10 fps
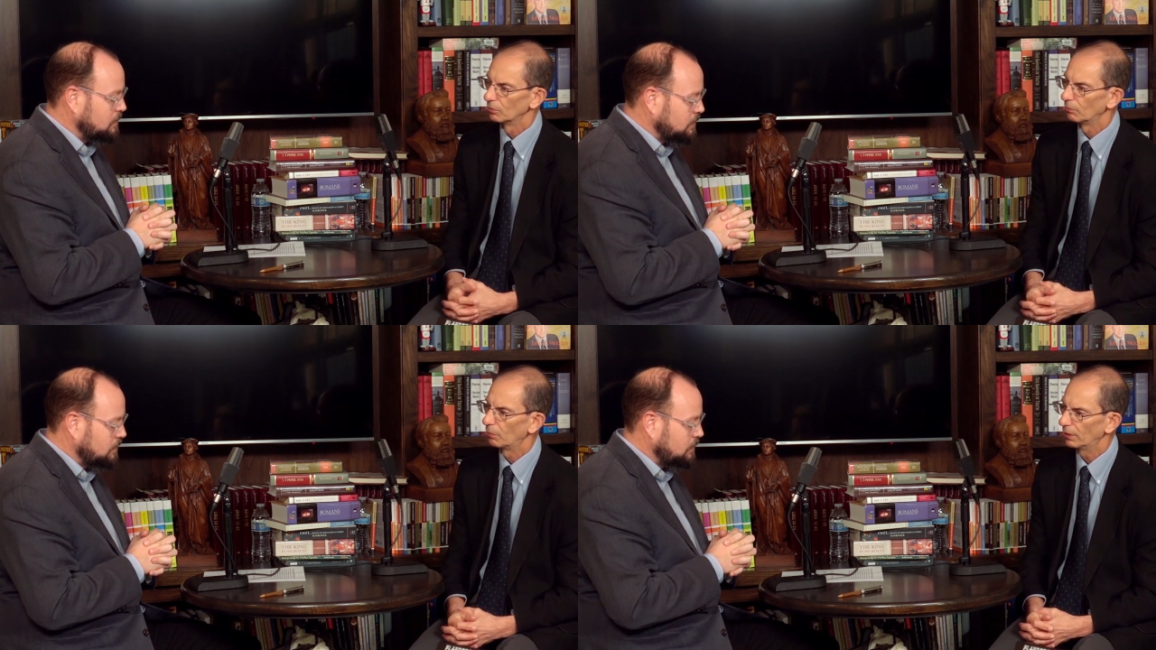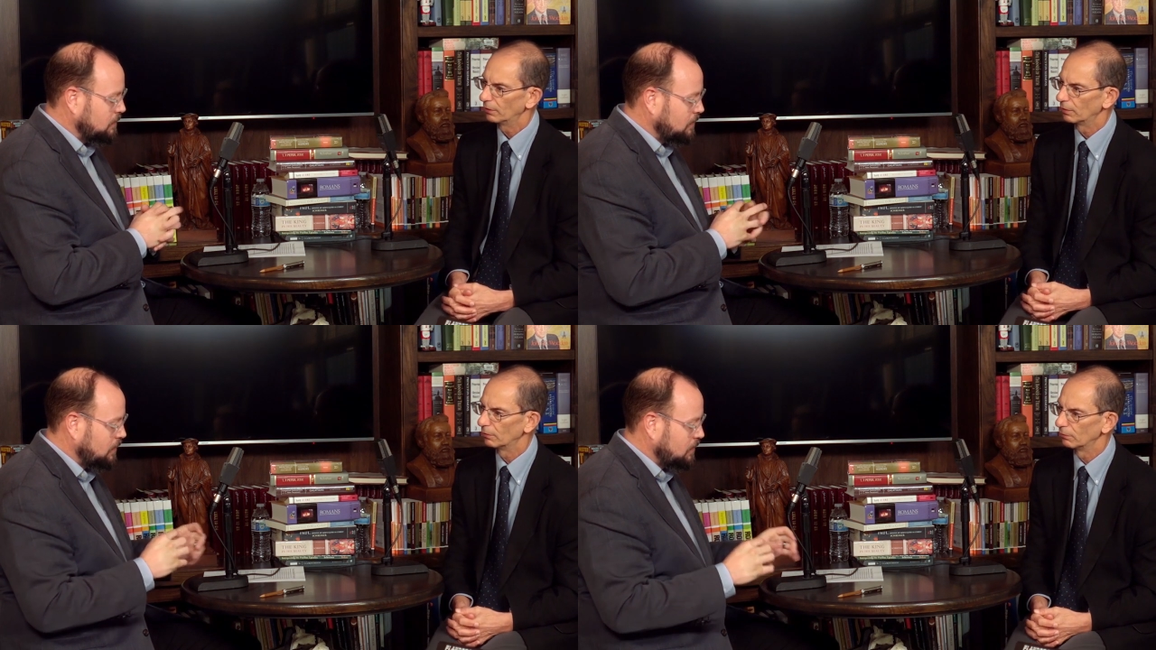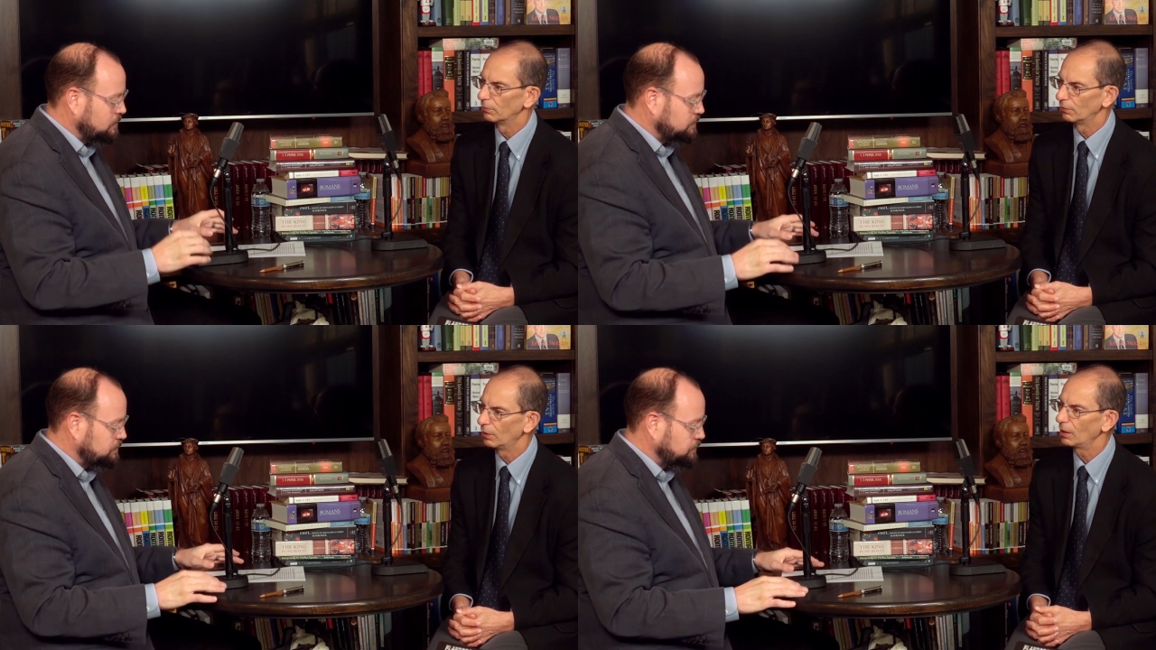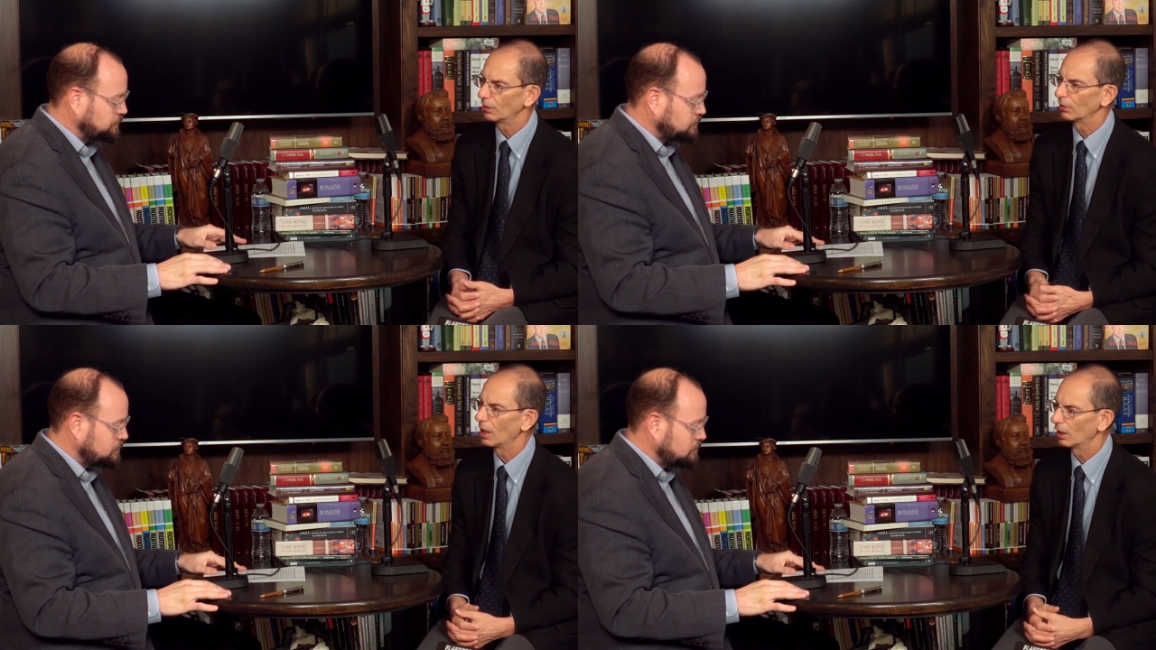Speaker 1: but they
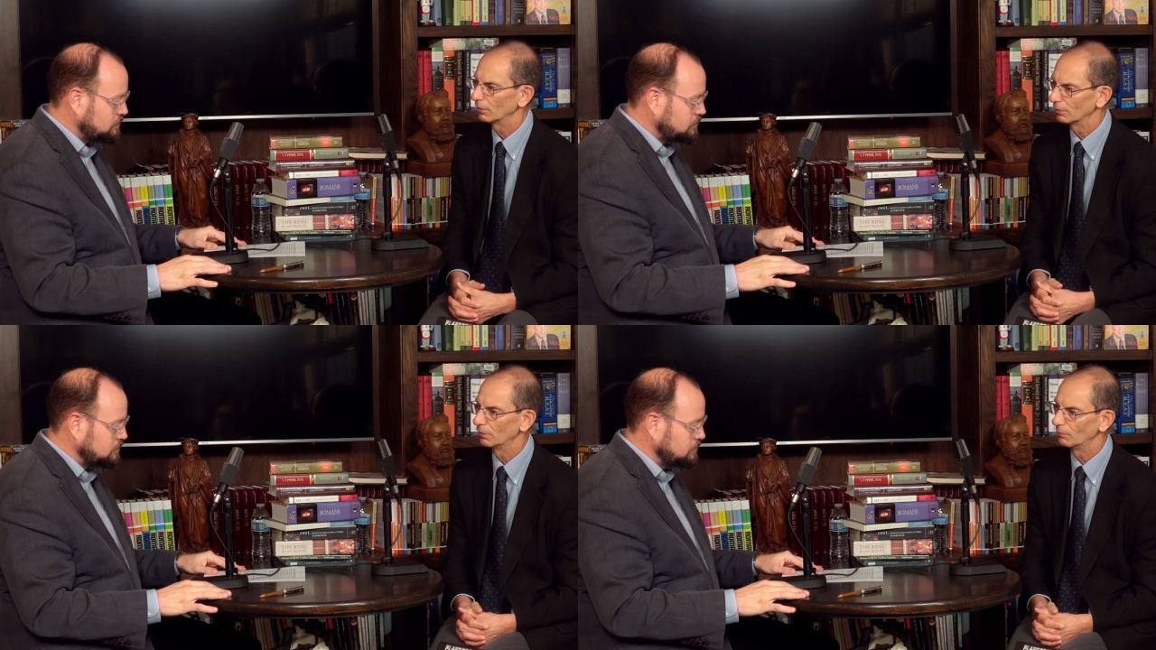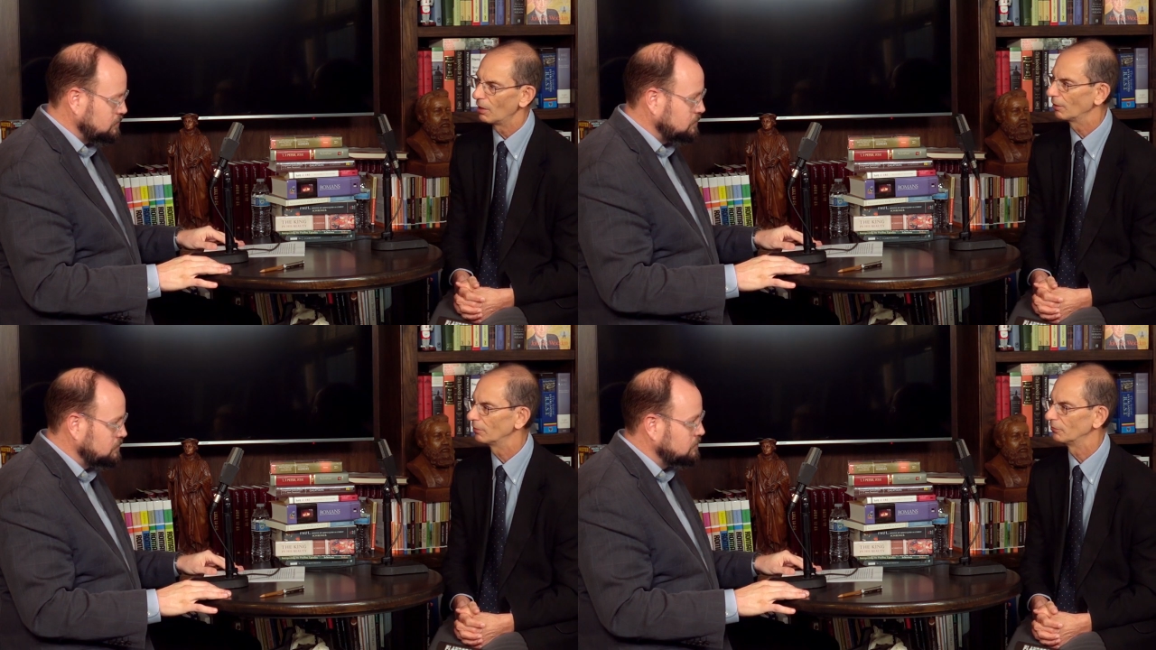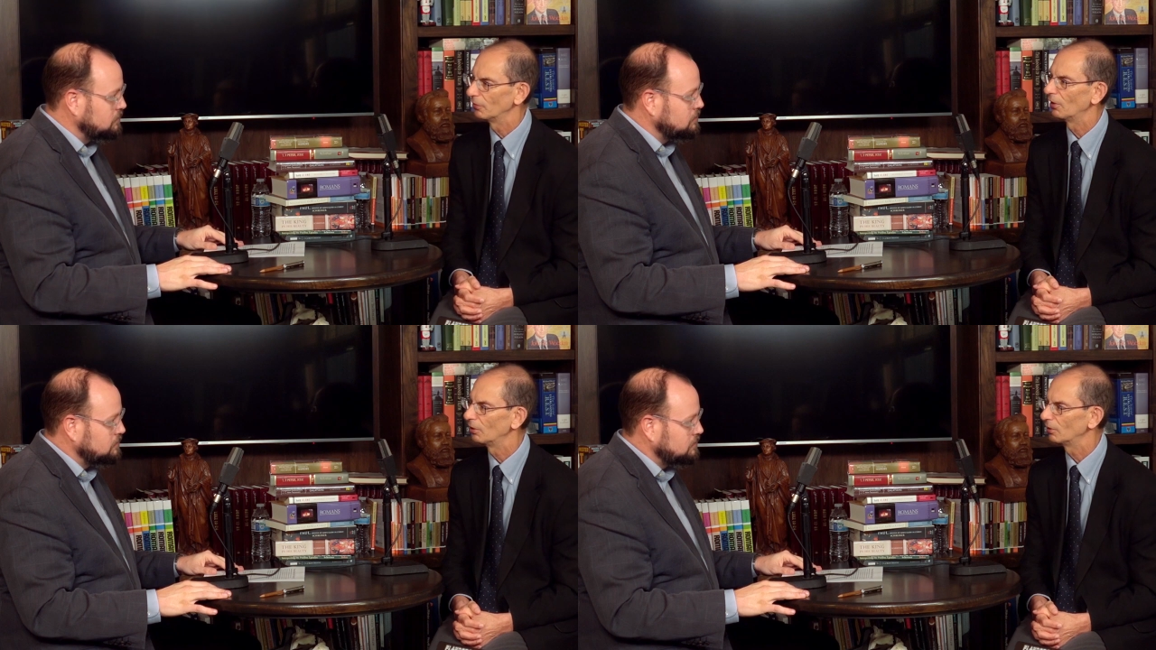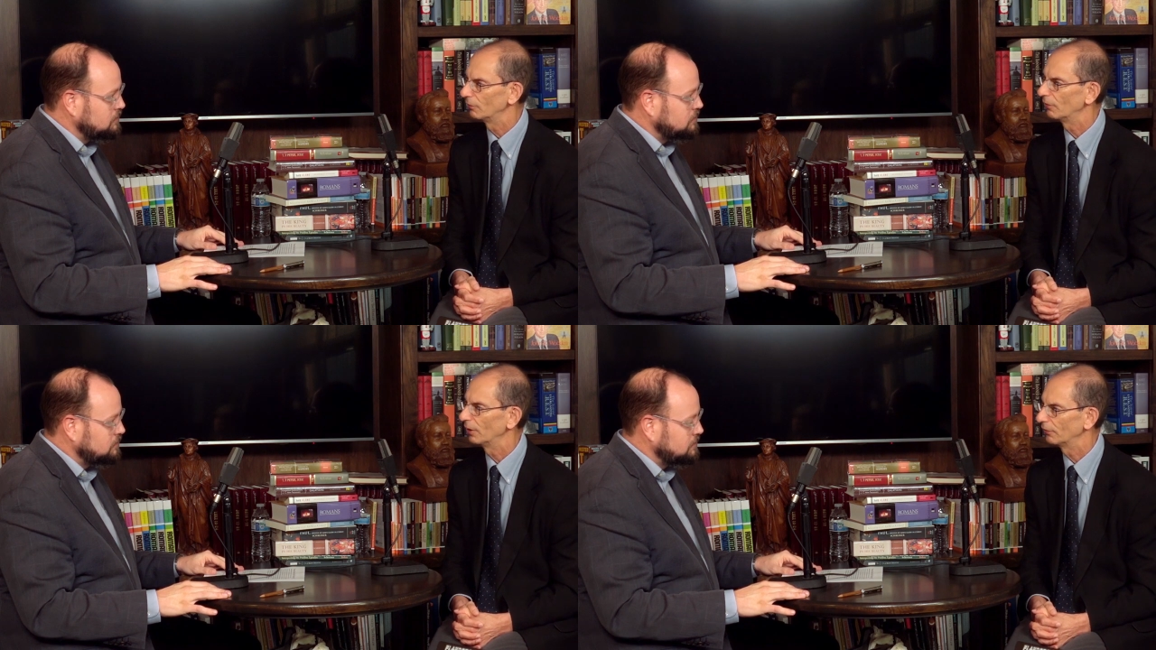are not the model for all
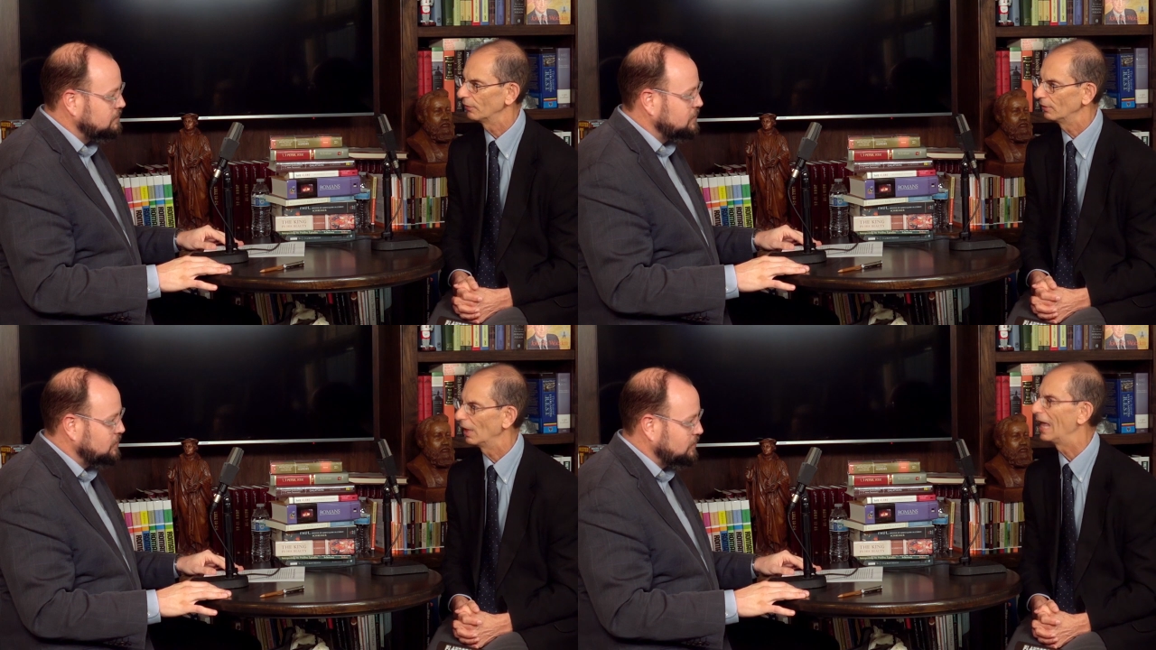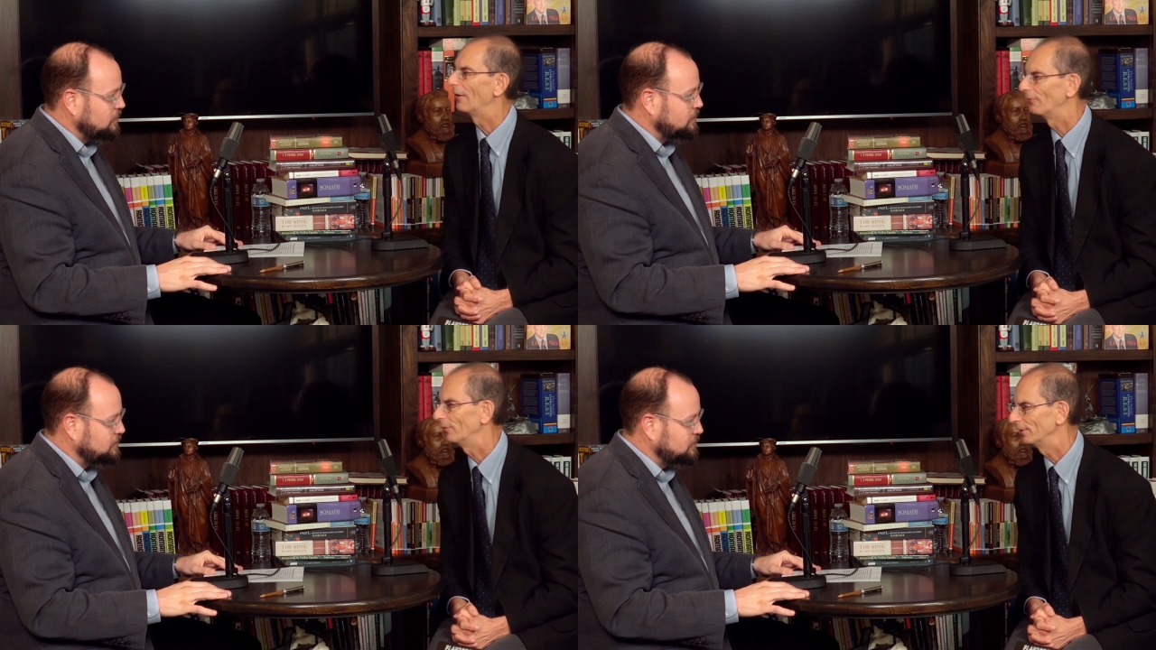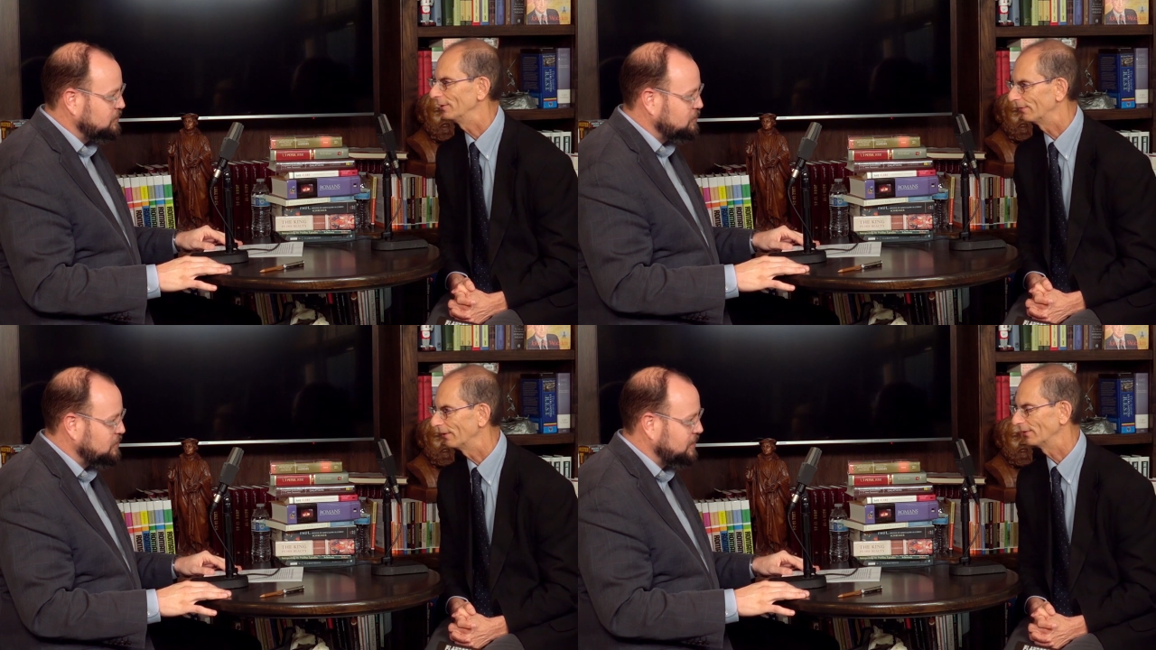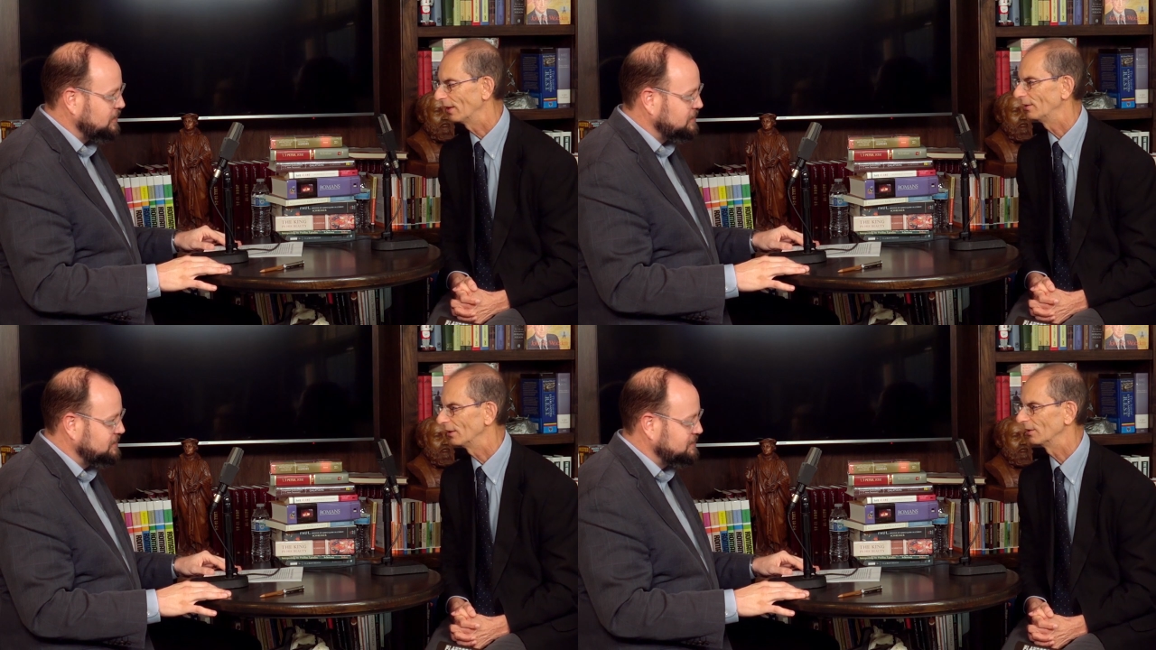of us in everything
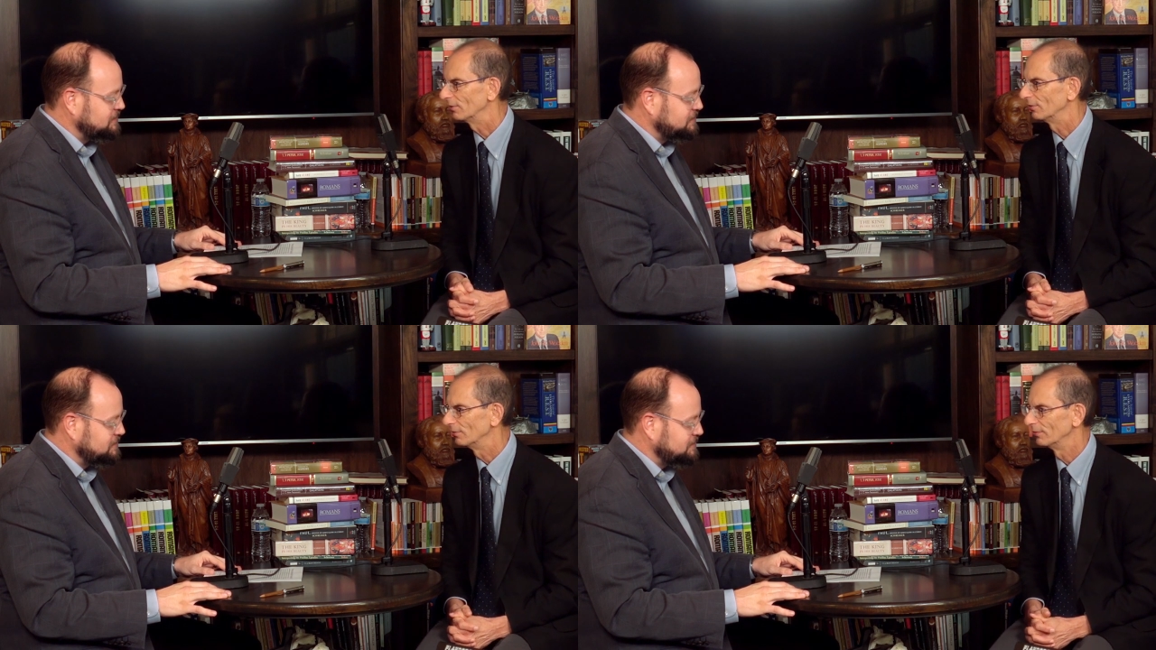they did.